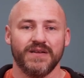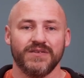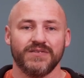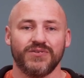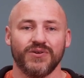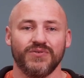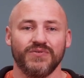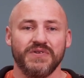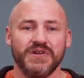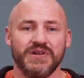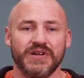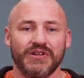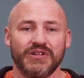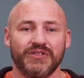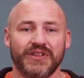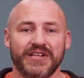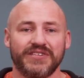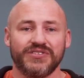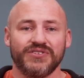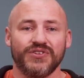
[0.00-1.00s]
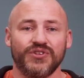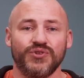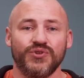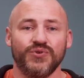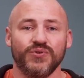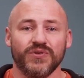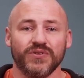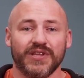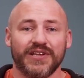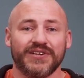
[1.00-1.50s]
So let's
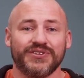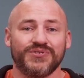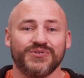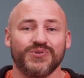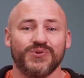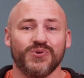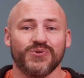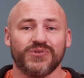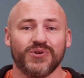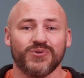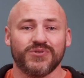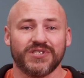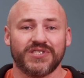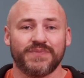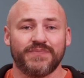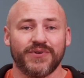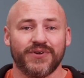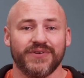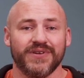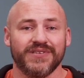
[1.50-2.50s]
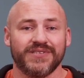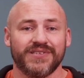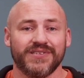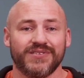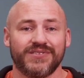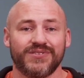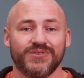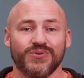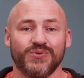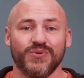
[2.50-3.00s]
let us use those
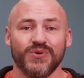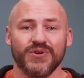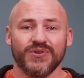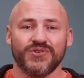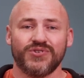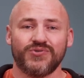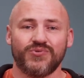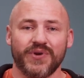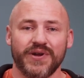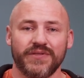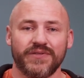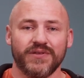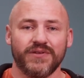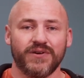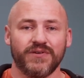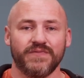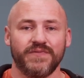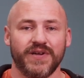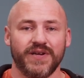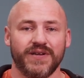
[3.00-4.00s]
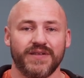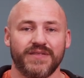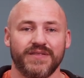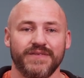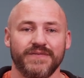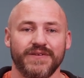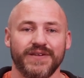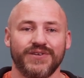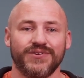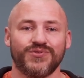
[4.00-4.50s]
experiences to strengthen our faith
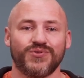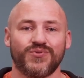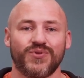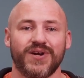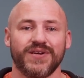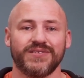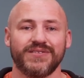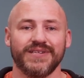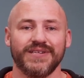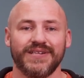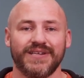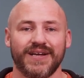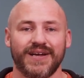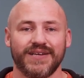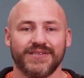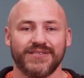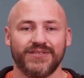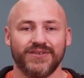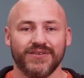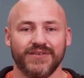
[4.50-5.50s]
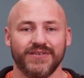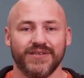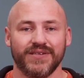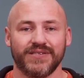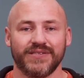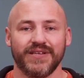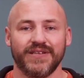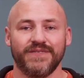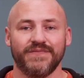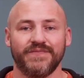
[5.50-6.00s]
and trust in God's
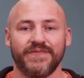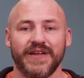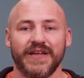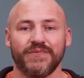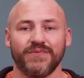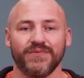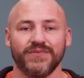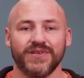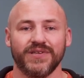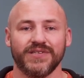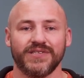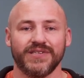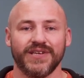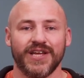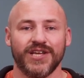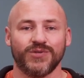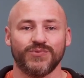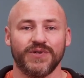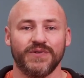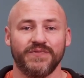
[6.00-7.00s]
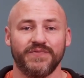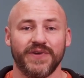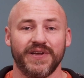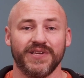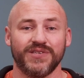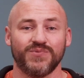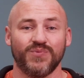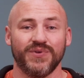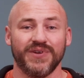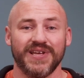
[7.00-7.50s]
goodness and faithfulness as we
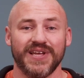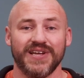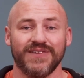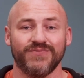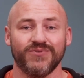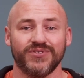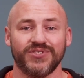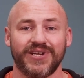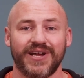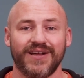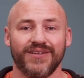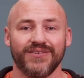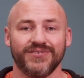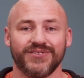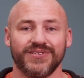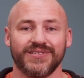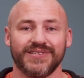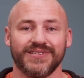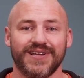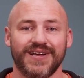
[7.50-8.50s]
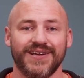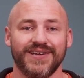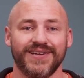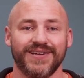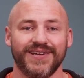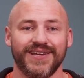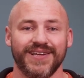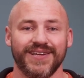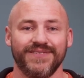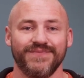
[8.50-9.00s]
face whatever challenges lie
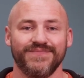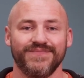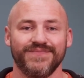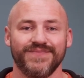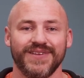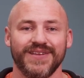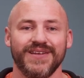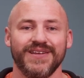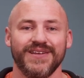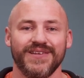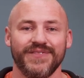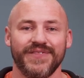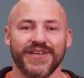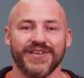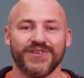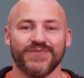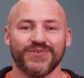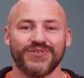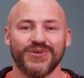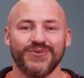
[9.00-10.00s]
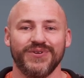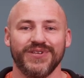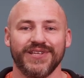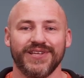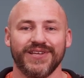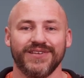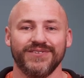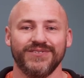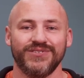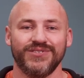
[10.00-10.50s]
ahead. Thank you for tuning
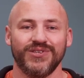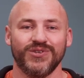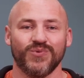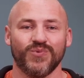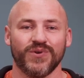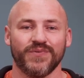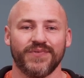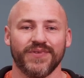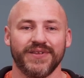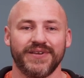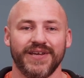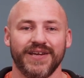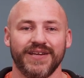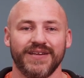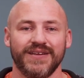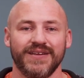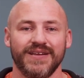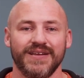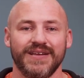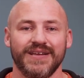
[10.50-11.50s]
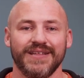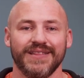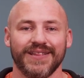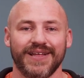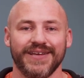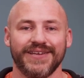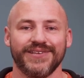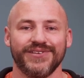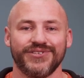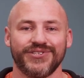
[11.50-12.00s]
in to your Word for the Day.
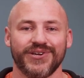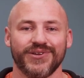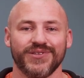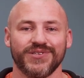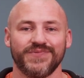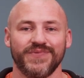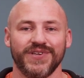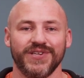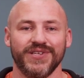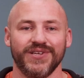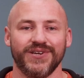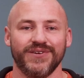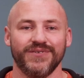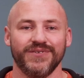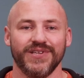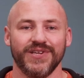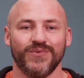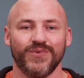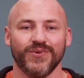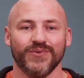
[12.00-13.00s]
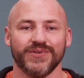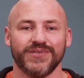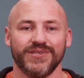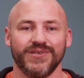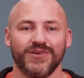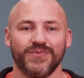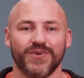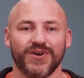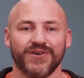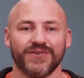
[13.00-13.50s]
Like and share this video, and we will see
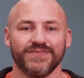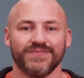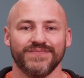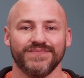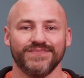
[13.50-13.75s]
you tomorrow.